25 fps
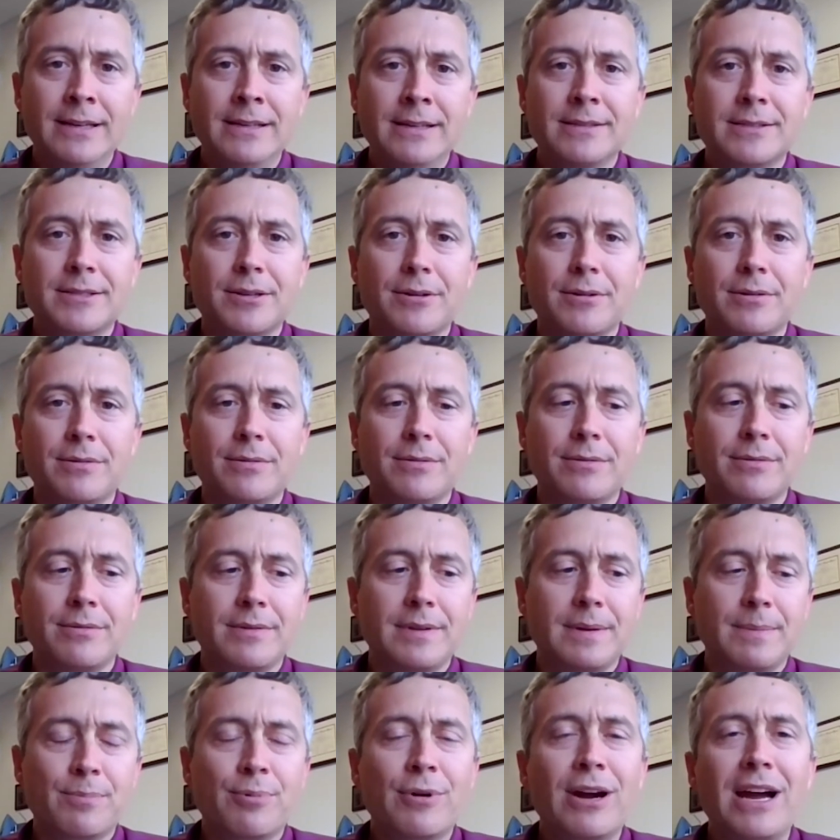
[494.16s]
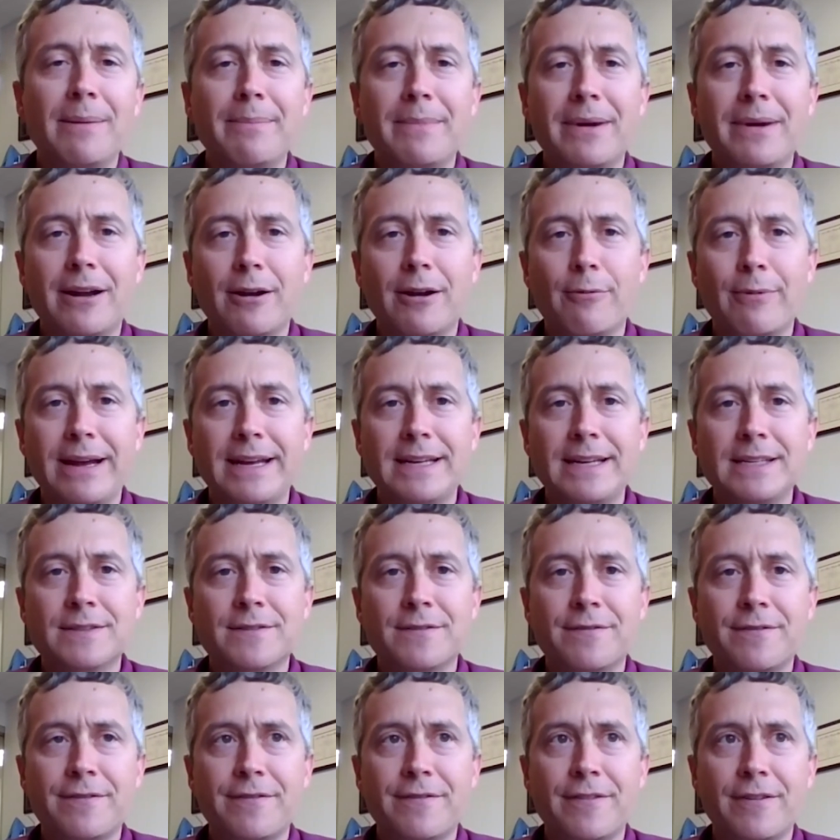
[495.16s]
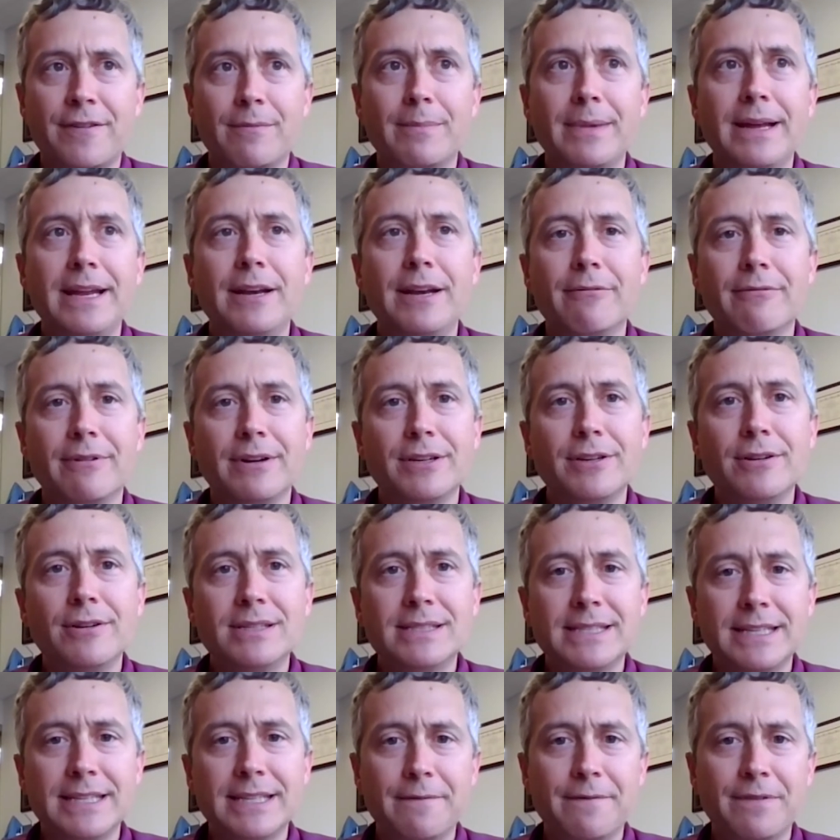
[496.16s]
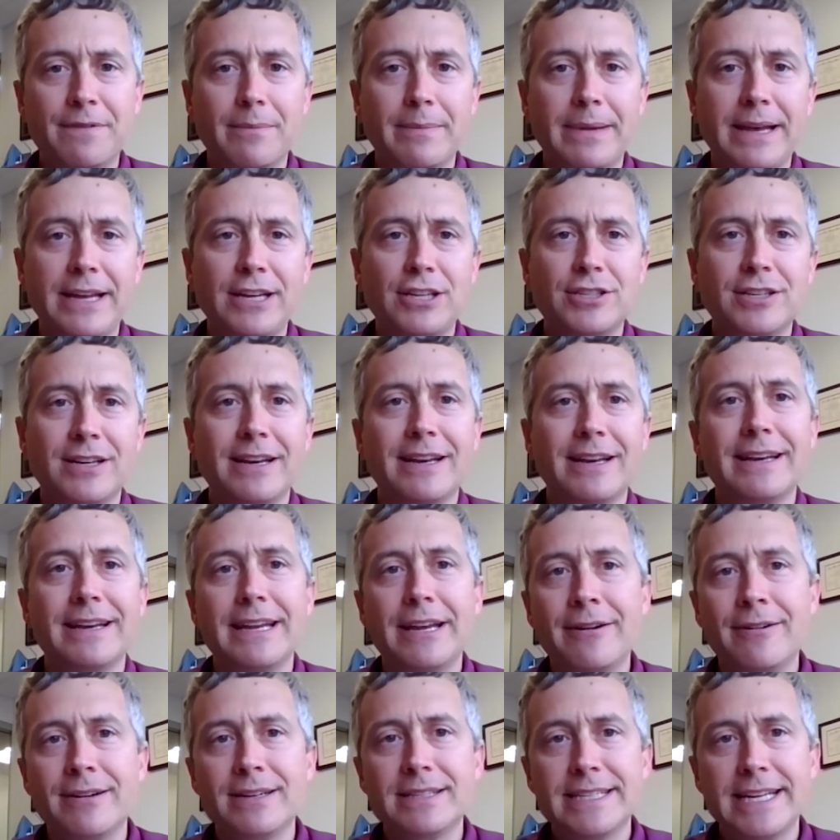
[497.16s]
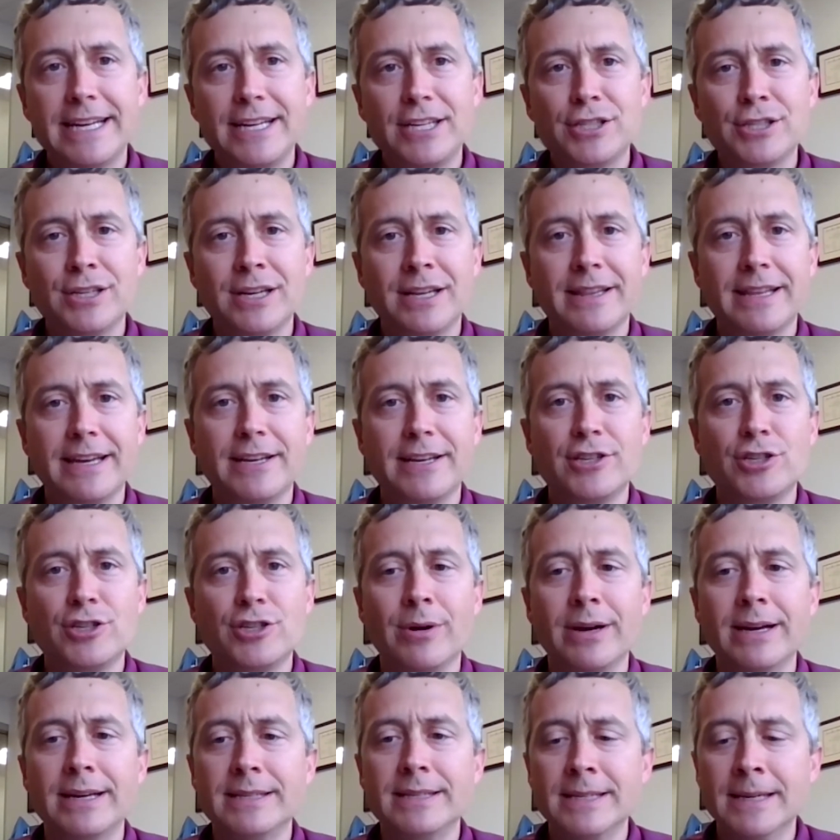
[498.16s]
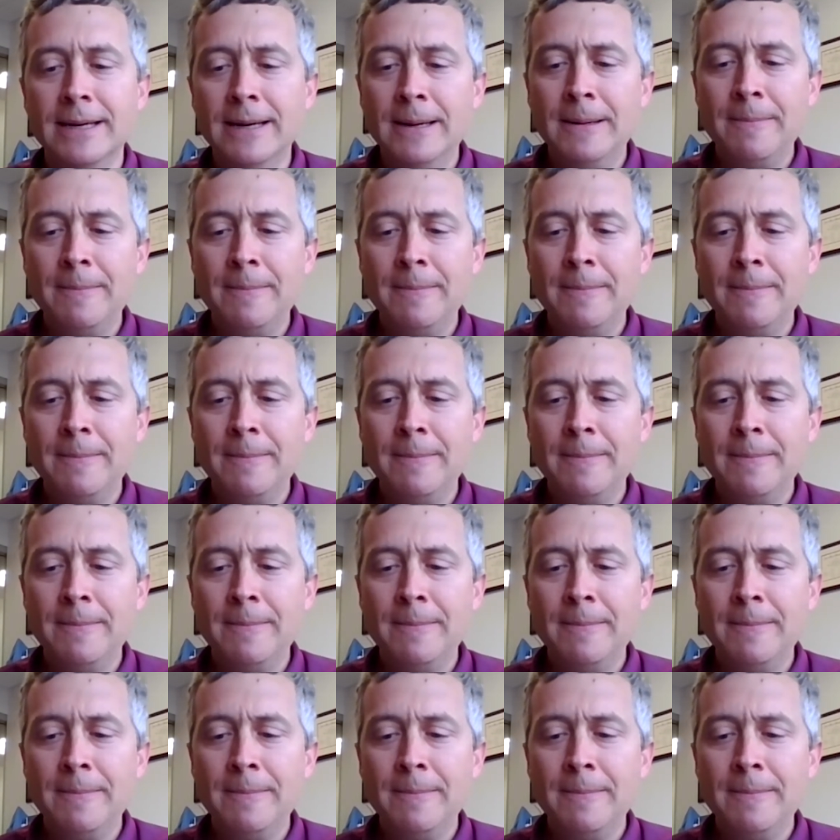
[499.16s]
So the primary ways for me to reduce the inflammation and irritation of that joint